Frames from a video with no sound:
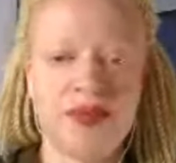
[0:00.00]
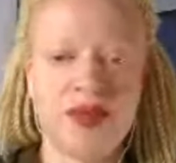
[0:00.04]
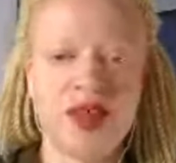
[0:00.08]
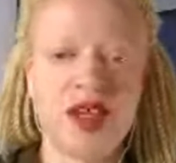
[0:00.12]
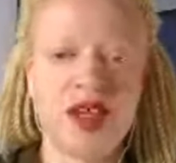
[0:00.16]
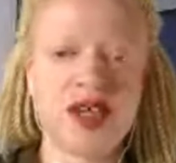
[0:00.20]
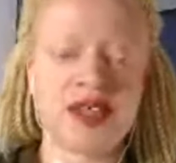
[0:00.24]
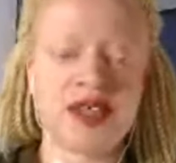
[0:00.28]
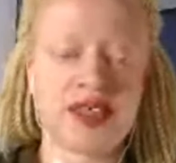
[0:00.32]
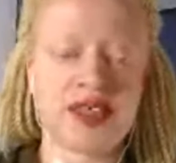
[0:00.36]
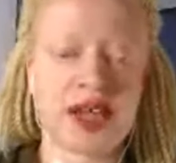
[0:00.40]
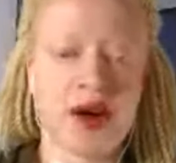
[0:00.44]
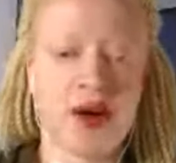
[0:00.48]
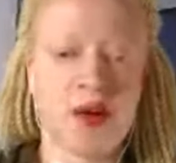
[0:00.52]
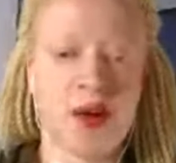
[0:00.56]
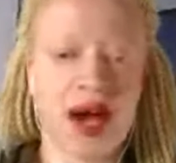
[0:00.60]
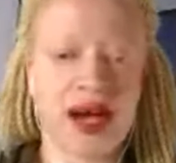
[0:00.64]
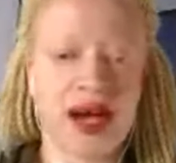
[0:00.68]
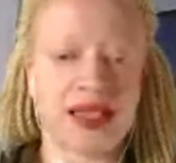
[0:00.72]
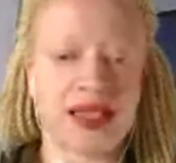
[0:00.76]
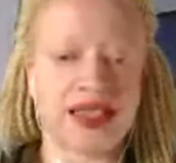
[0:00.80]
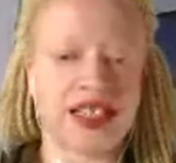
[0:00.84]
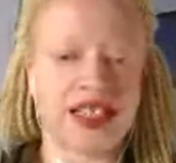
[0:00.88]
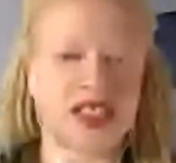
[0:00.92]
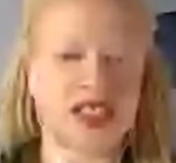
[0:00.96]
So I
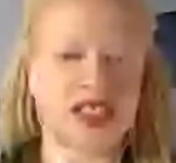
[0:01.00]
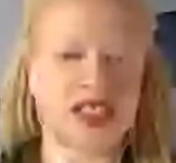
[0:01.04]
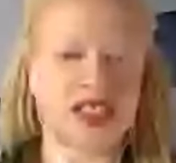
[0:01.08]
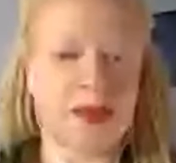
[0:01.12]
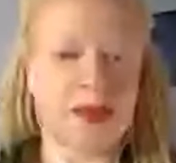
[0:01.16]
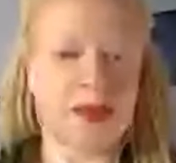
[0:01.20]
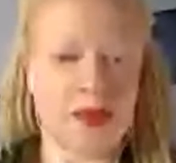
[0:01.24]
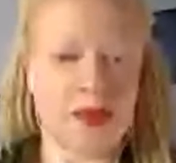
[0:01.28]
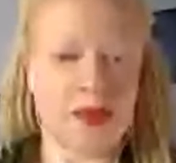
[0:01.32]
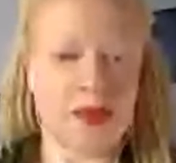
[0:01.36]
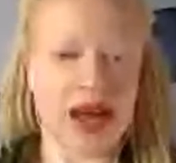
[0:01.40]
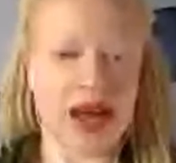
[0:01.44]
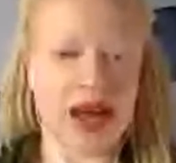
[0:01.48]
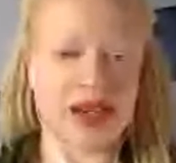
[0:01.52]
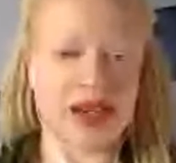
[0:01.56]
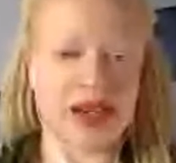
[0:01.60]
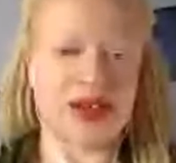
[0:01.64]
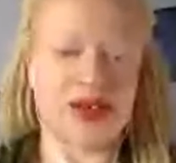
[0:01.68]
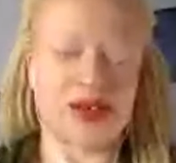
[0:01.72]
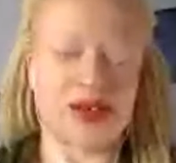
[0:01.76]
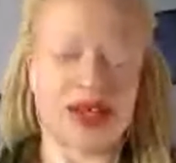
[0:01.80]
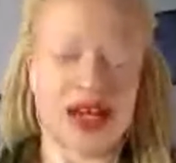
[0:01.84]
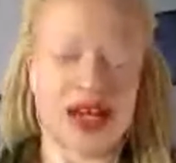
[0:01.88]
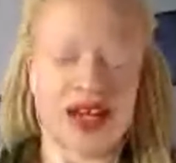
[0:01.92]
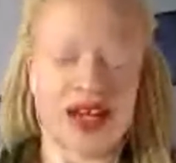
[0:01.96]
teach people how to do
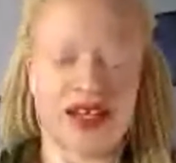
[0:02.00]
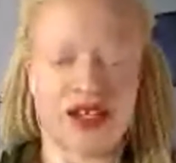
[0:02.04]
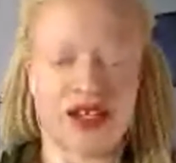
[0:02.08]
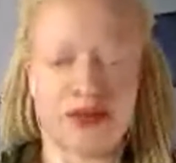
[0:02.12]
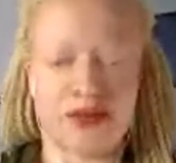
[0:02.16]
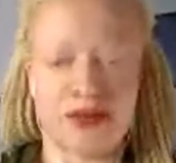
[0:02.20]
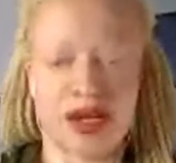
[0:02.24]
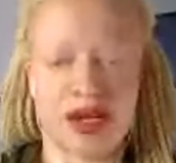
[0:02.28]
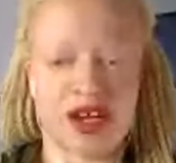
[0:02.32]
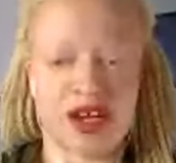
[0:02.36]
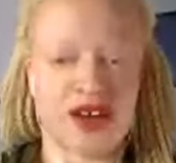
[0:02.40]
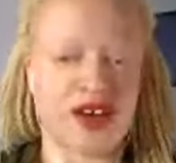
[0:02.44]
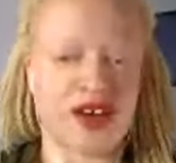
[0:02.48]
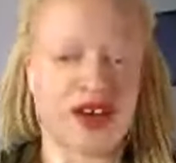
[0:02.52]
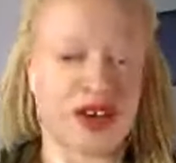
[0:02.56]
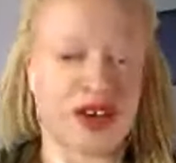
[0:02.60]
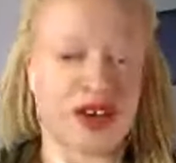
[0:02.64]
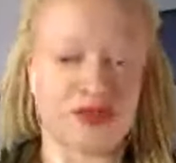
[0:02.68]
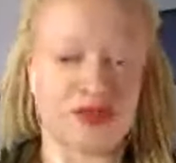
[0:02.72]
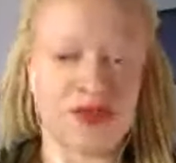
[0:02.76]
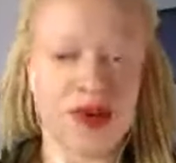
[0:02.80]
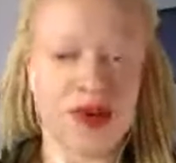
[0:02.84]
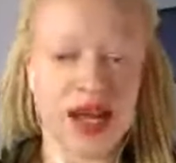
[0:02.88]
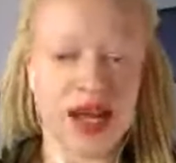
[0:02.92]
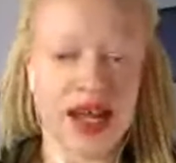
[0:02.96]
that in a myriad of
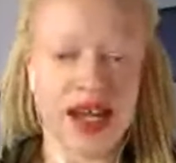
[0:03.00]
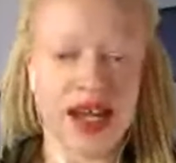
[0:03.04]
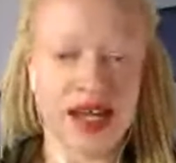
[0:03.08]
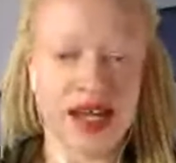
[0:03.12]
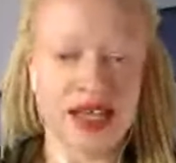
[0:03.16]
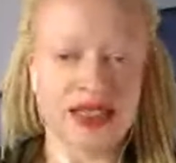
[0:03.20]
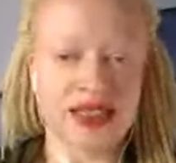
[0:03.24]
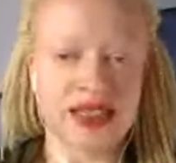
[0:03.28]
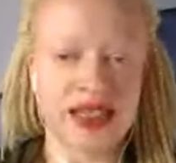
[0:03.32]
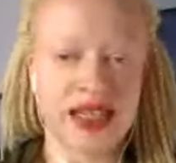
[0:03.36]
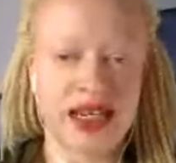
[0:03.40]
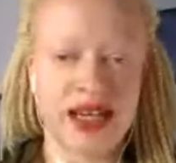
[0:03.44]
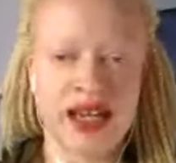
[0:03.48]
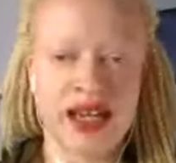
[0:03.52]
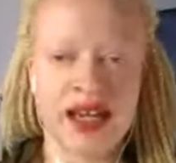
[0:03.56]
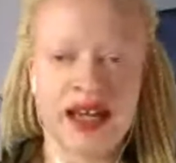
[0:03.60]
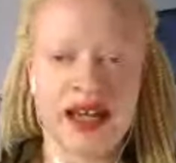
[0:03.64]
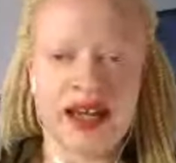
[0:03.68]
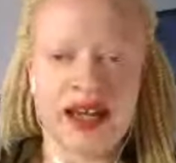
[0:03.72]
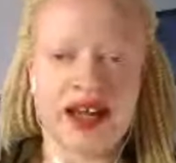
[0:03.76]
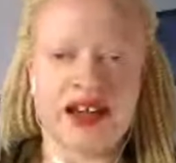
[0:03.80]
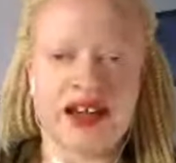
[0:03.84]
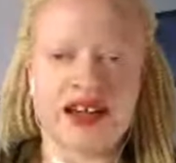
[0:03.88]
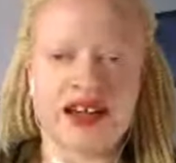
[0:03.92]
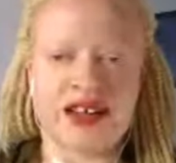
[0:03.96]
ways,
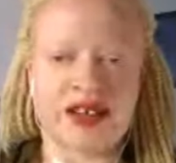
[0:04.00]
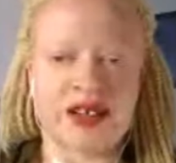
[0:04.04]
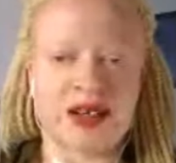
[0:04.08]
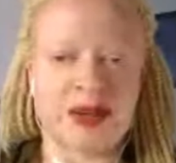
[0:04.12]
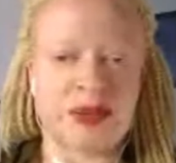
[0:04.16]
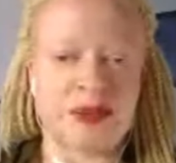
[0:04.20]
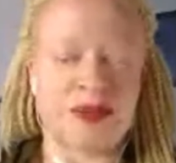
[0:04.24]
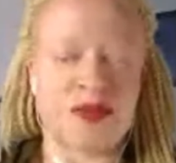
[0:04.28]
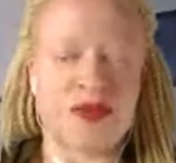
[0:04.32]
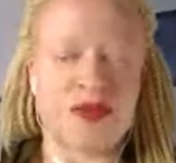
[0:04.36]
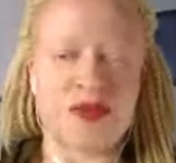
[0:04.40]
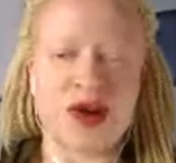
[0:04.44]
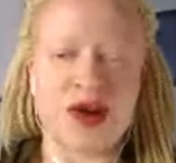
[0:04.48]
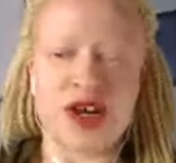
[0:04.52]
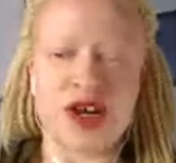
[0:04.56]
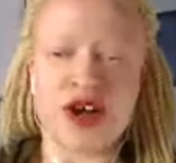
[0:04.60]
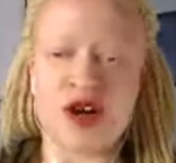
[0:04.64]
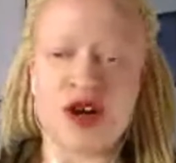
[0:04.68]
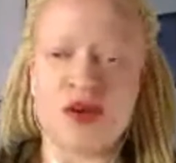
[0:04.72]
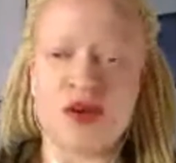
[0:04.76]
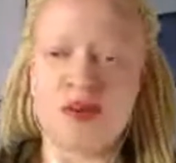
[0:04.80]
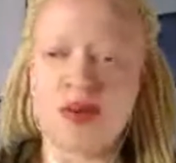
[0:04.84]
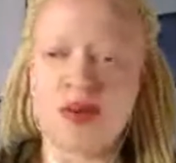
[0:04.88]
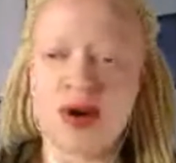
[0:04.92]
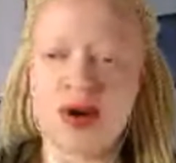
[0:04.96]

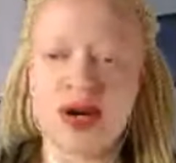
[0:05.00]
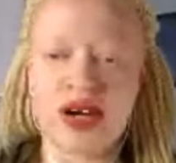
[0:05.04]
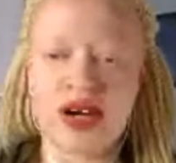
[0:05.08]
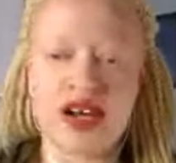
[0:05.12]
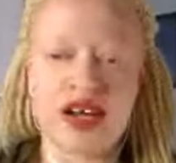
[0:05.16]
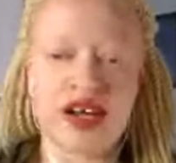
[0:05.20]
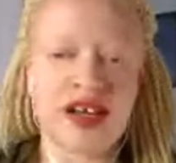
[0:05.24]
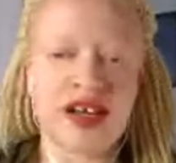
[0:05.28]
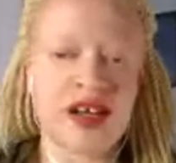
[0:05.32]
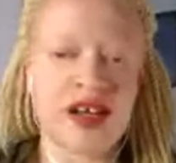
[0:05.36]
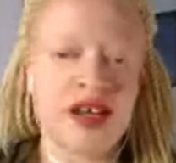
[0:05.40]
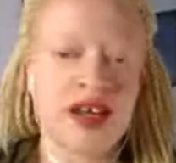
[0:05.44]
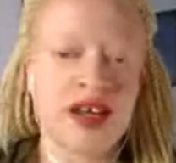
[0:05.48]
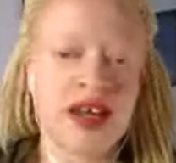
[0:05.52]
one-on-one.